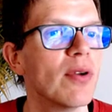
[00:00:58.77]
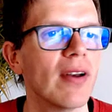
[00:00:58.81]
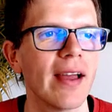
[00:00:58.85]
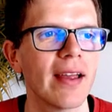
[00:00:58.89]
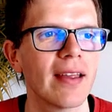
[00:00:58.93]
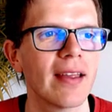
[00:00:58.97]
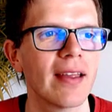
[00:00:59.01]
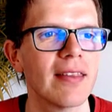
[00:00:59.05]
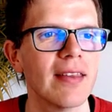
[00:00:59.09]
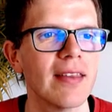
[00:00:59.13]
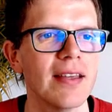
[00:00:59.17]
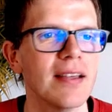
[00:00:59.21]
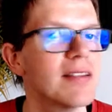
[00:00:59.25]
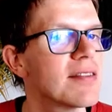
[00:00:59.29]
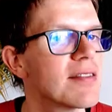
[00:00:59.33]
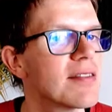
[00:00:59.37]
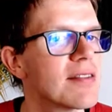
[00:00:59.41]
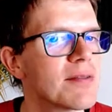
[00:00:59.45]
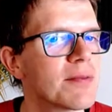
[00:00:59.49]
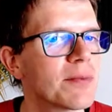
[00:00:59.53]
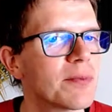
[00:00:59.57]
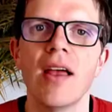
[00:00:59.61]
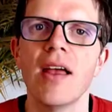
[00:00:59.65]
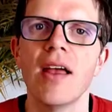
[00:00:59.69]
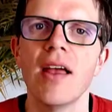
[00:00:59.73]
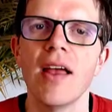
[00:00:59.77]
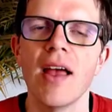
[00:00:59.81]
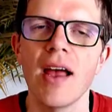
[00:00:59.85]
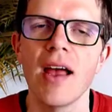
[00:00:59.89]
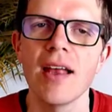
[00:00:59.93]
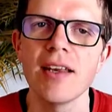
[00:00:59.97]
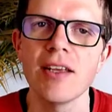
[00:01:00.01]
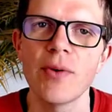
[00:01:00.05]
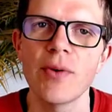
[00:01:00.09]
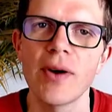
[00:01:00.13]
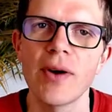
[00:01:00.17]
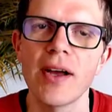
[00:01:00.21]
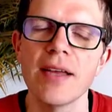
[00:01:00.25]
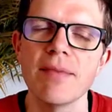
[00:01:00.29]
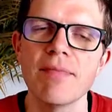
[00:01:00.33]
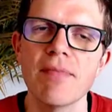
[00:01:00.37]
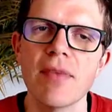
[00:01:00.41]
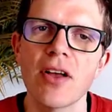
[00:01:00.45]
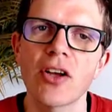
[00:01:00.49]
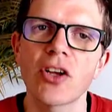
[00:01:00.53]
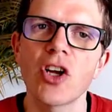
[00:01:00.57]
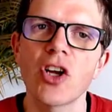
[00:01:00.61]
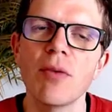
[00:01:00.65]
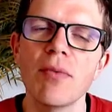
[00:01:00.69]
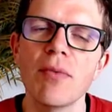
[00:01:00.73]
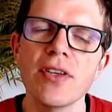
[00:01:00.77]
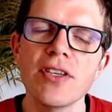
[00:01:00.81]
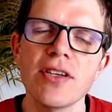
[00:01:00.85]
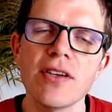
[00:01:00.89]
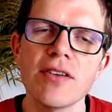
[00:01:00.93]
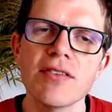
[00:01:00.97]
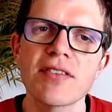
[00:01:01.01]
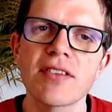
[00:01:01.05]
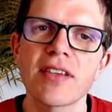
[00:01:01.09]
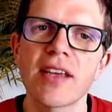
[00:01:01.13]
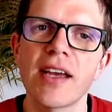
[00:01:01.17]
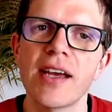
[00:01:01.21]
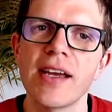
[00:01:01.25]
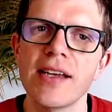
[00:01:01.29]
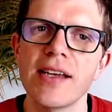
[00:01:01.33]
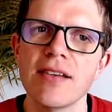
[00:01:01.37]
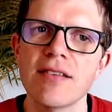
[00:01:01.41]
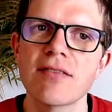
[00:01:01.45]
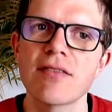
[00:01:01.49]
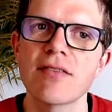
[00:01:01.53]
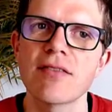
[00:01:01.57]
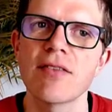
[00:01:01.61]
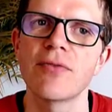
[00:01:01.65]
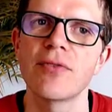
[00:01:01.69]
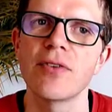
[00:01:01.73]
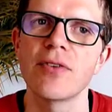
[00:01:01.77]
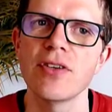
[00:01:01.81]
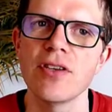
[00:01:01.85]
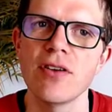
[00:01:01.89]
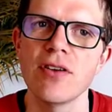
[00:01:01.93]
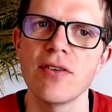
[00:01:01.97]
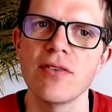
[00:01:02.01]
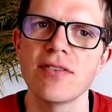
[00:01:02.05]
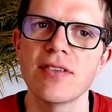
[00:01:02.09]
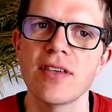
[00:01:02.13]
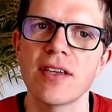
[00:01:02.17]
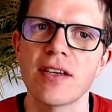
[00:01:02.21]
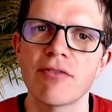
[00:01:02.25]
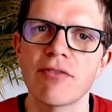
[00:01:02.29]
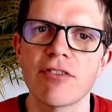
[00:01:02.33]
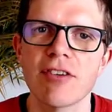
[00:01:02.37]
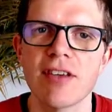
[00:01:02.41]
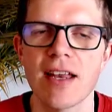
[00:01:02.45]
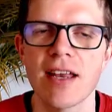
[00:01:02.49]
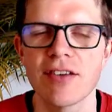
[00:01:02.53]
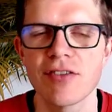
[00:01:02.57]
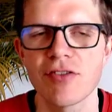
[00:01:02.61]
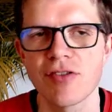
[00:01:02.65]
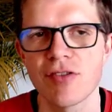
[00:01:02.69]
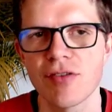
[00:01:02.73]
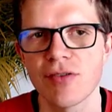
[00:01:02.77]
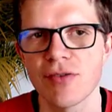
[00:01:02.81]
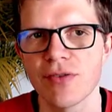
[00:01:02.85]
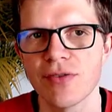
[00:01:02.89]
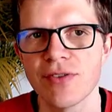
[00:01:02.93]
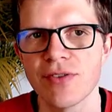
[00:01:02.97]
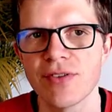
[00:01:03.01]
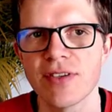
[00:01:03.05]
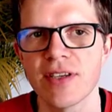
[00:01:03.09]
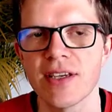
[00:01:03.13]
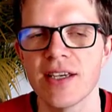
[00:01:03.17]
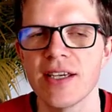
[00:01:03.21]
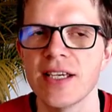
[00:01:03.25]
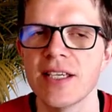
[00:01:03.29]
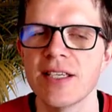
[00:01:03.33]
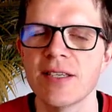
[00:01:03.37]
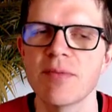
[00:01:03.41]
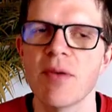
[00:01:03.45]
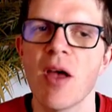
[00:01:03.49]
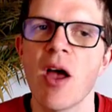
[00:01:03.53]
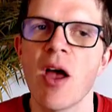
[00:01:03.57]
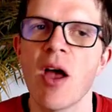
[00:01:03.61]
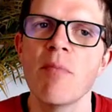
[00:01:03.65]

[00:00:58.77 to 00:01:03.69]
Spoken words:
like this? Anyway, a common use case for using credentials is